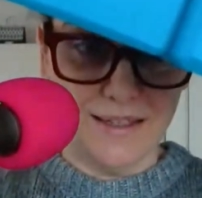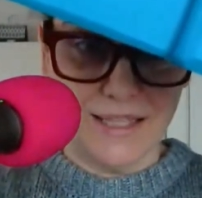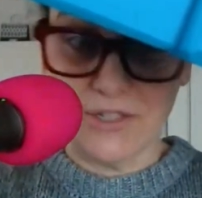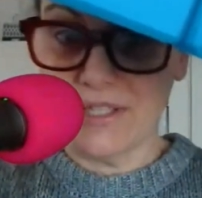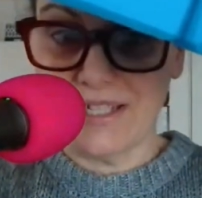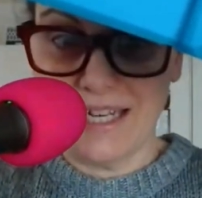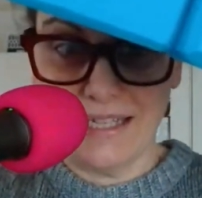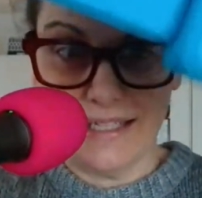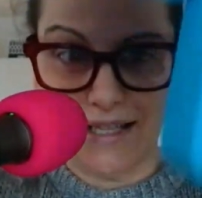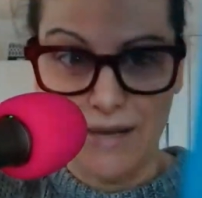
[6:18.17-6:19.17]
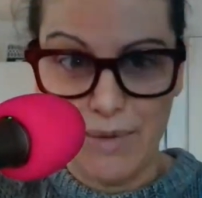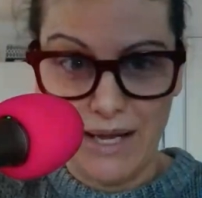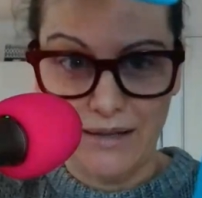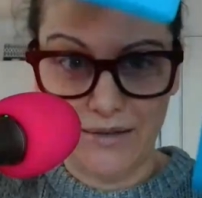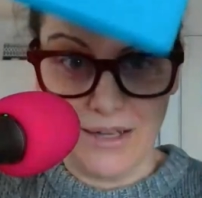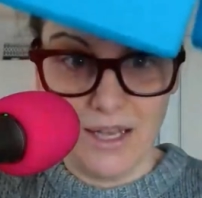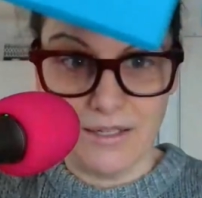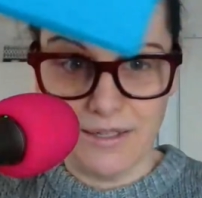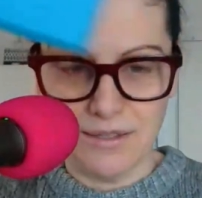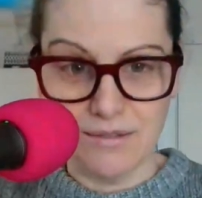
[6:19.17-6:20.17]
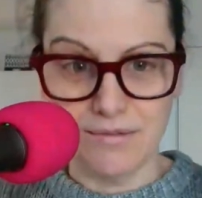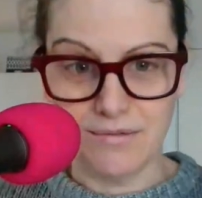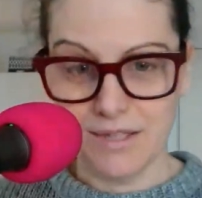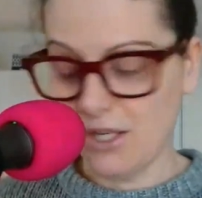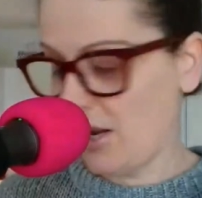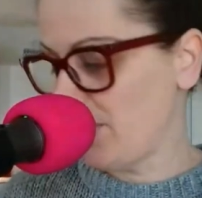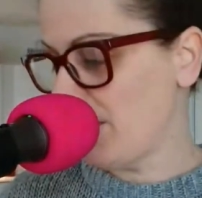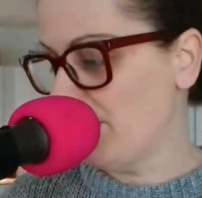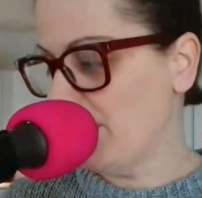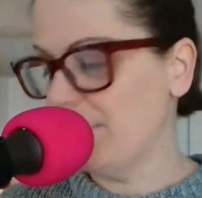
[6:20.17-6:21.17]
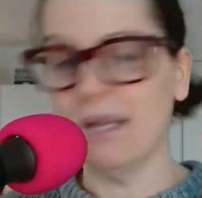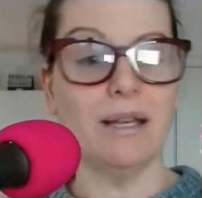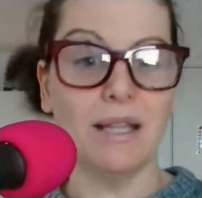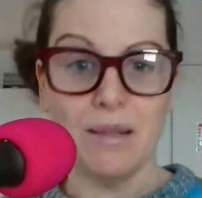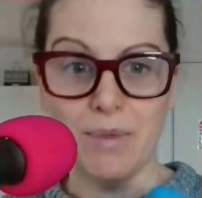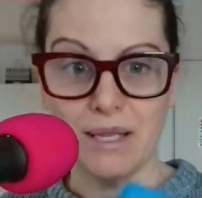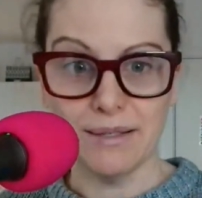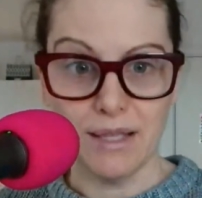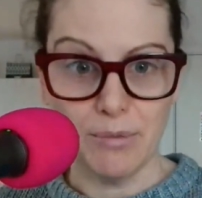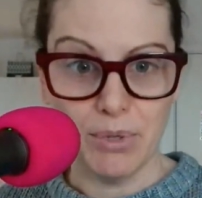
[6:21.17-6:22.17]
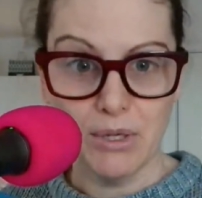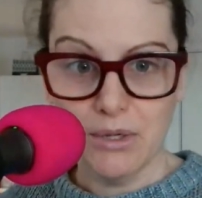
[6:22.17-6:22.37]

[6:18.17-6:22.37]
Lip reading: there's the chance that they may not, I may bump it and they may slip.